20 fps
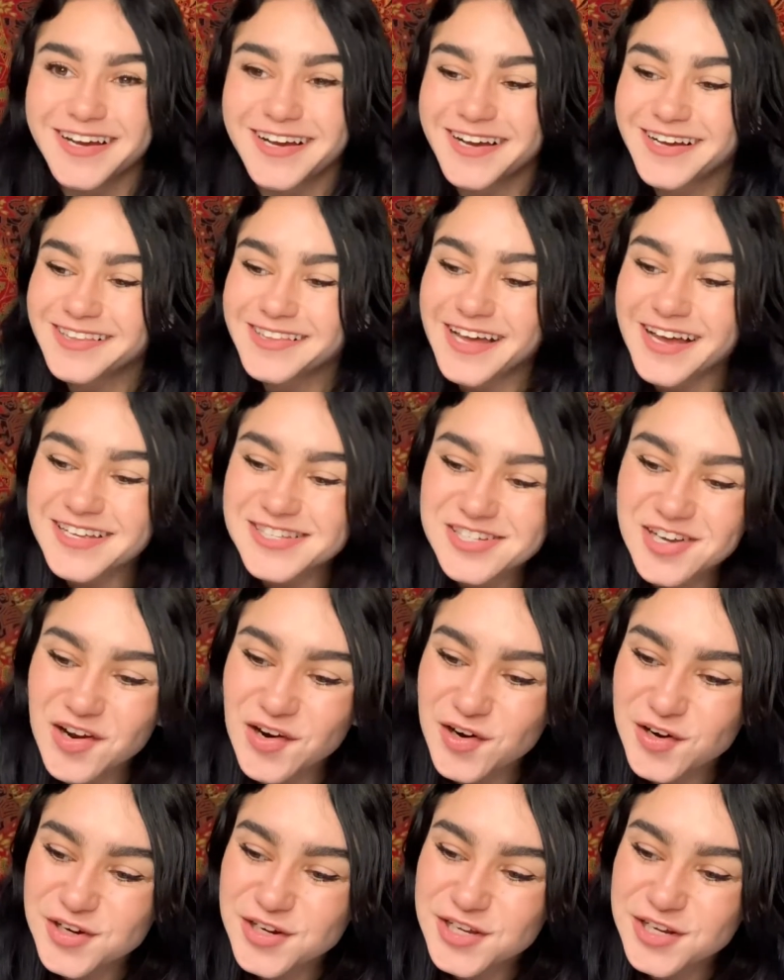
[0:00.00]
last
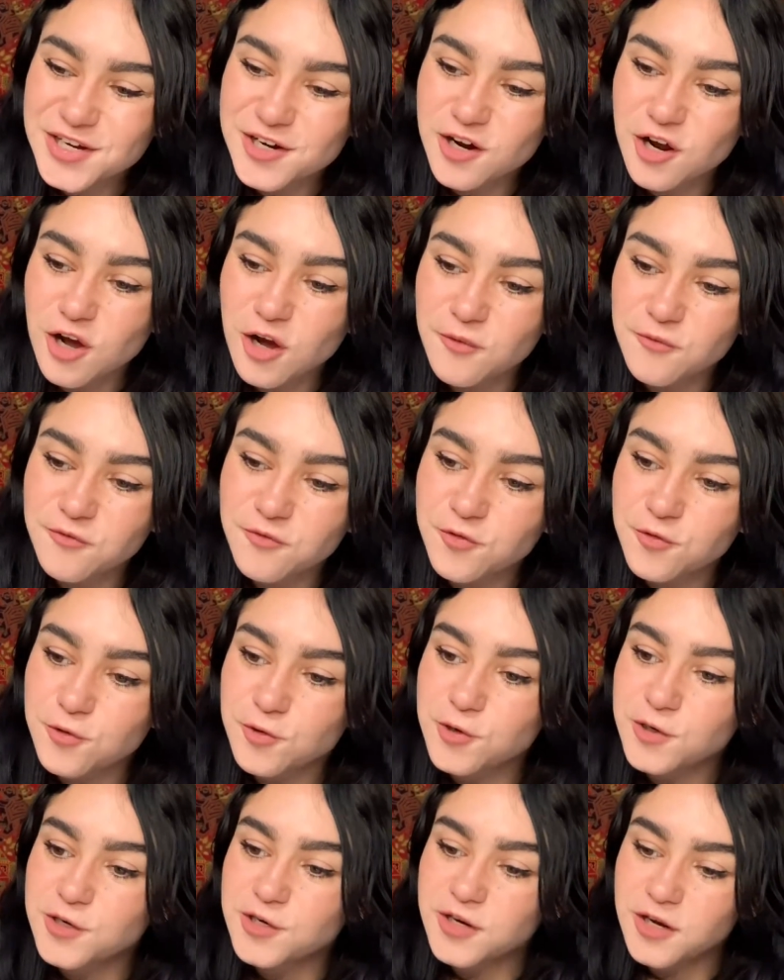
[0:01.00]
card here.
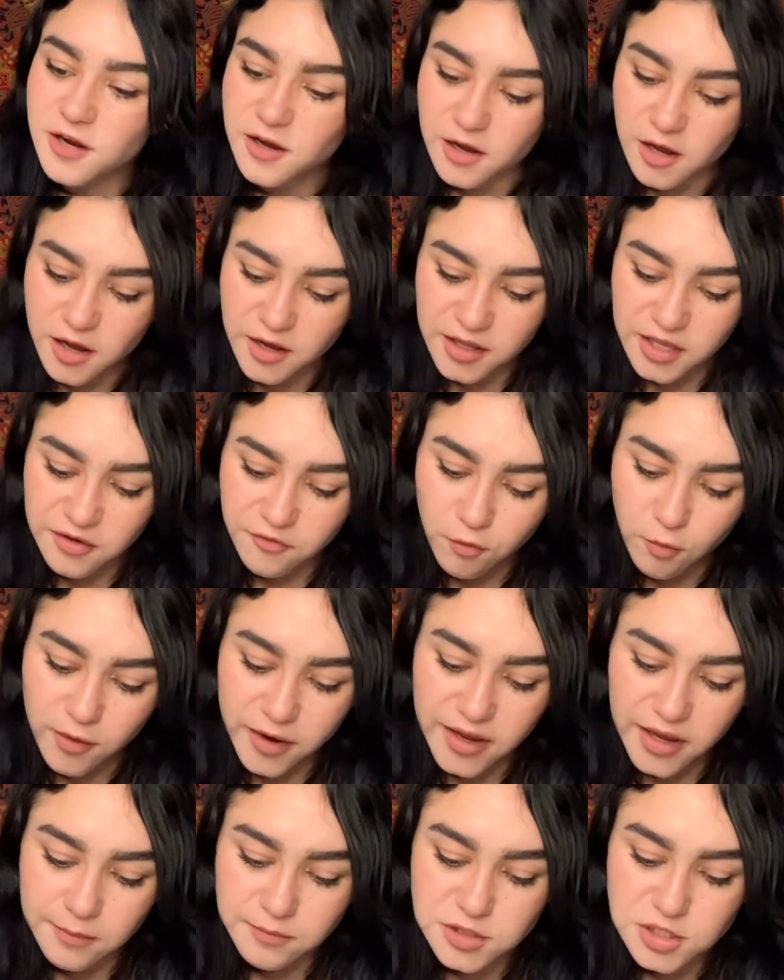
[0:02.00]
For a giveaway
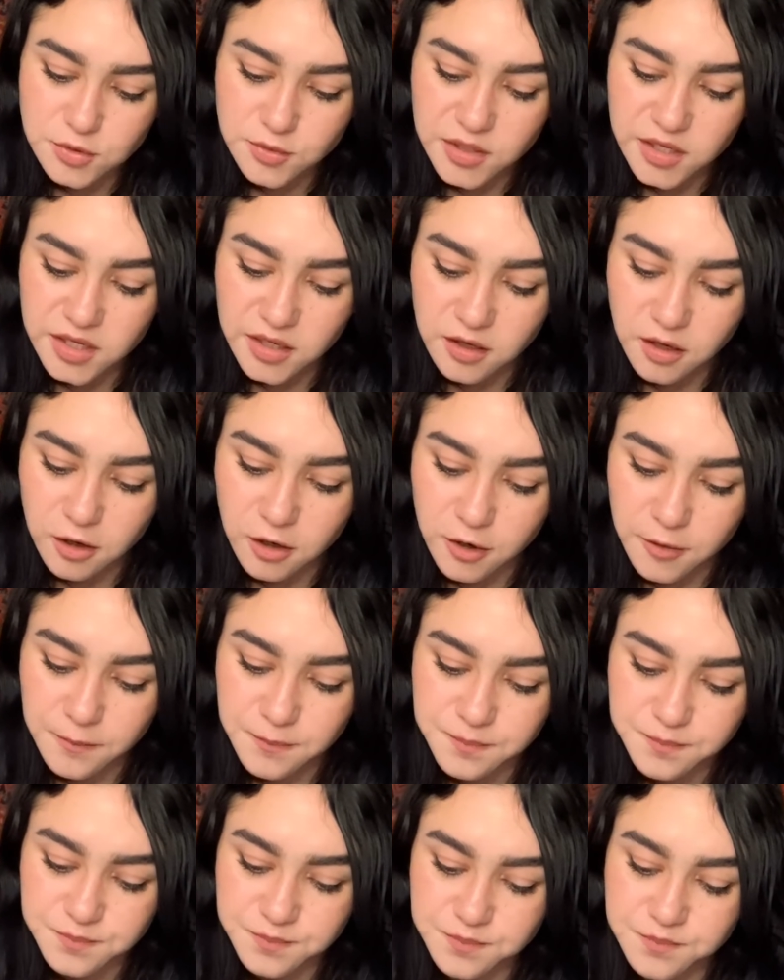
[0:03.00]
I'm doing,
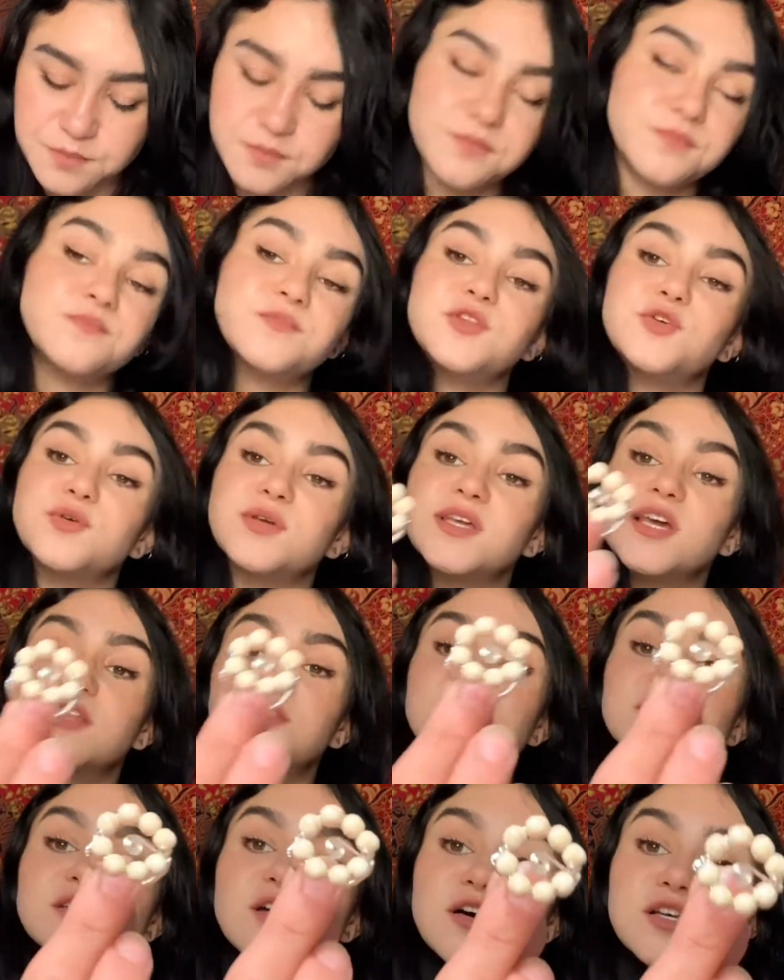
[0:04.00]
you can get
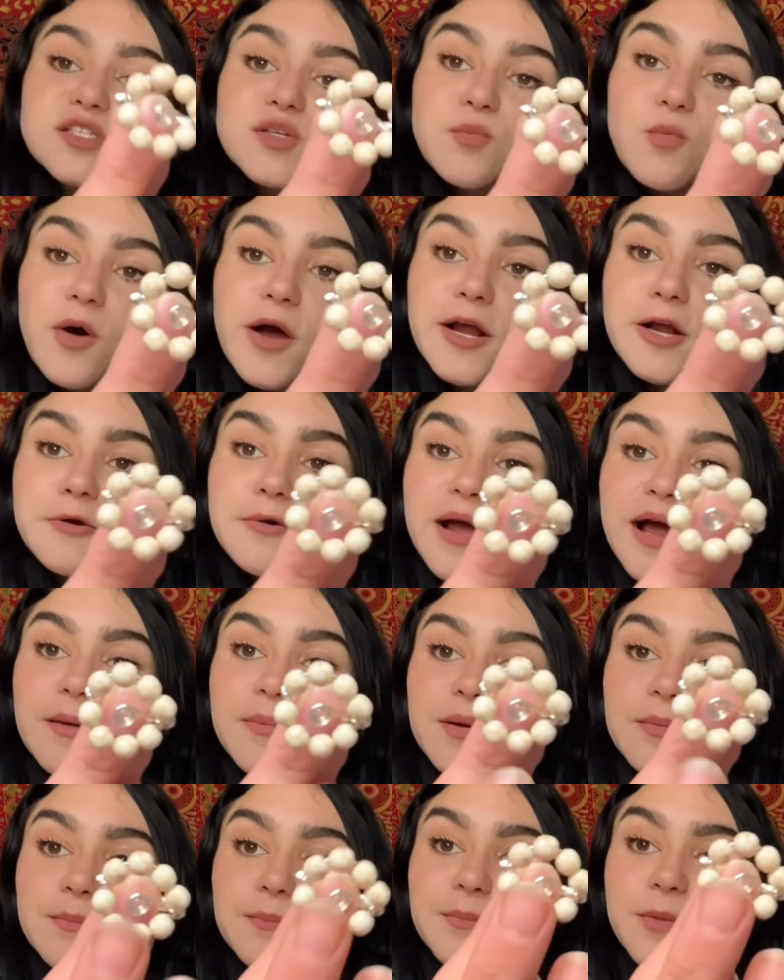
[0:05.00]
this awesome wire wrap
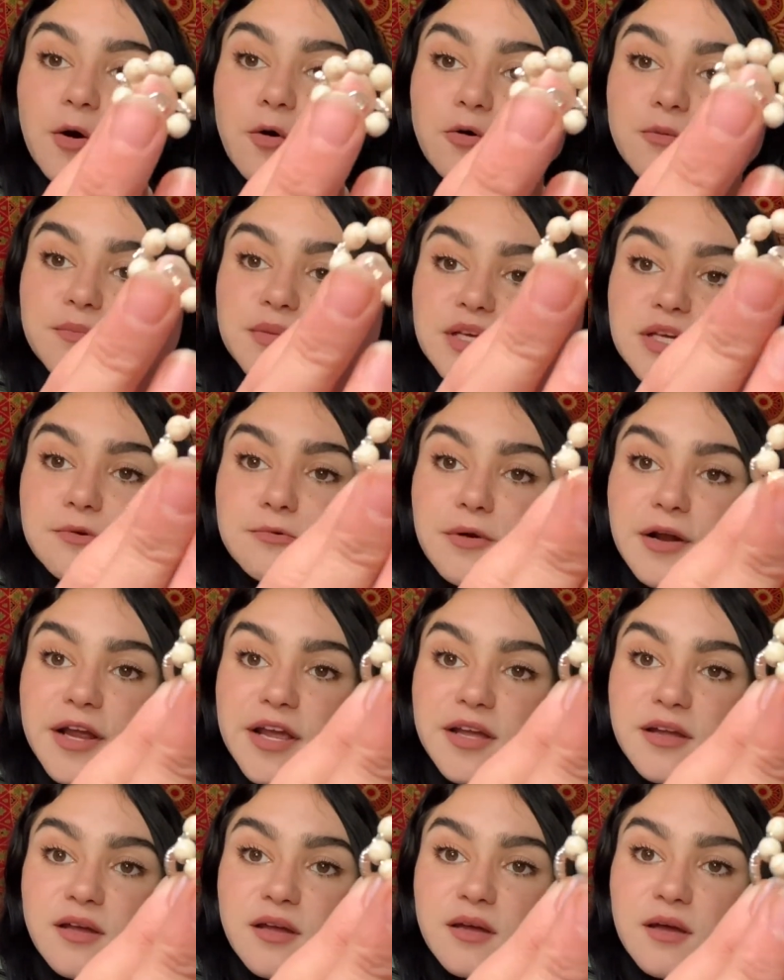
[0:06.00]
bone bead
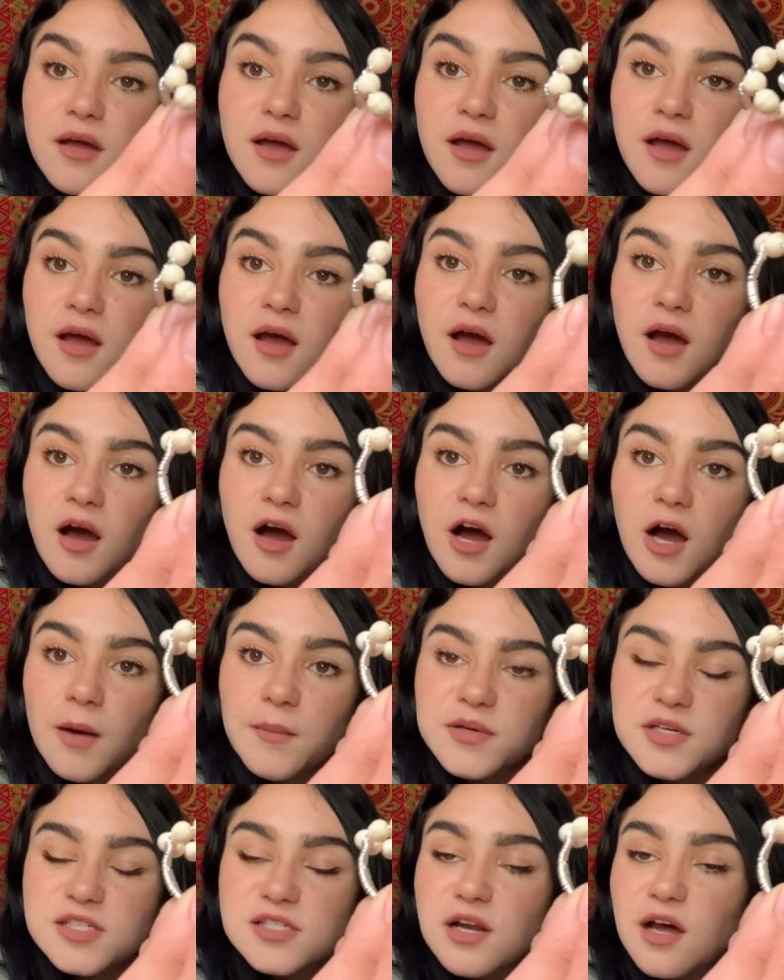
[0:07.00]
ring. It
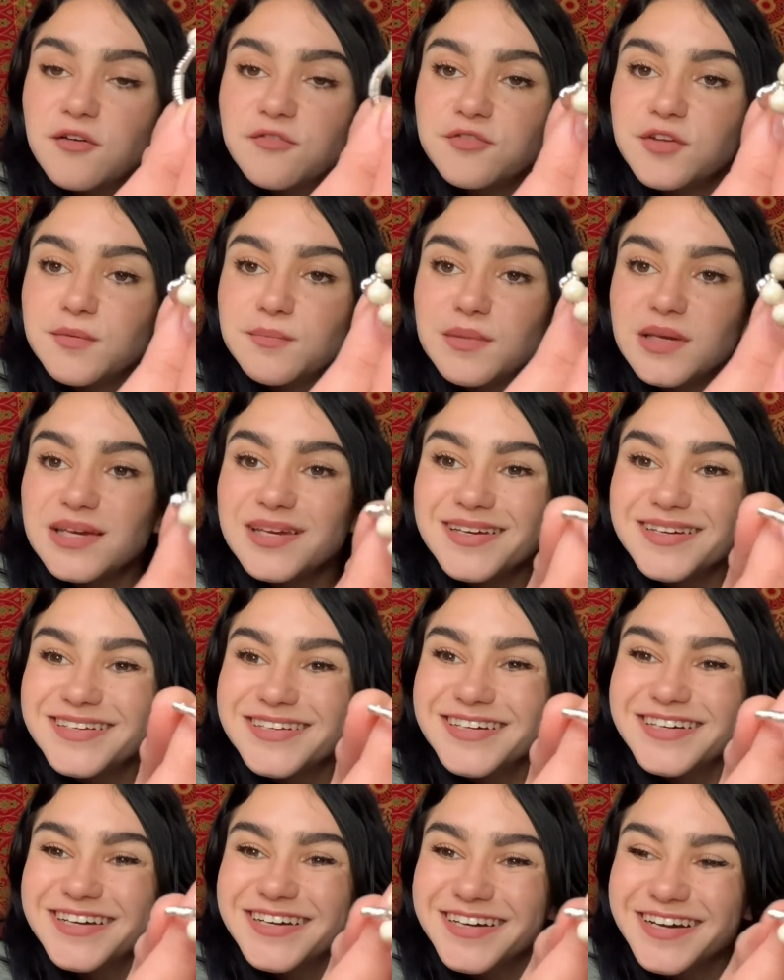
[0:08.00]
does not fit me.
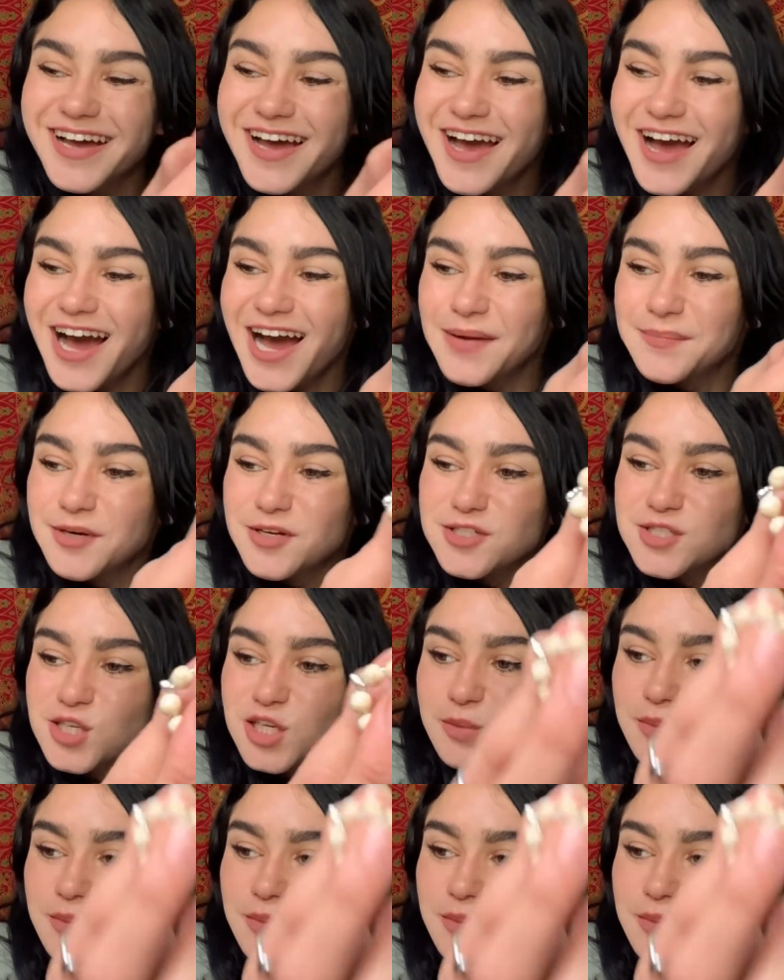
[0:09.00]
I'm also going to be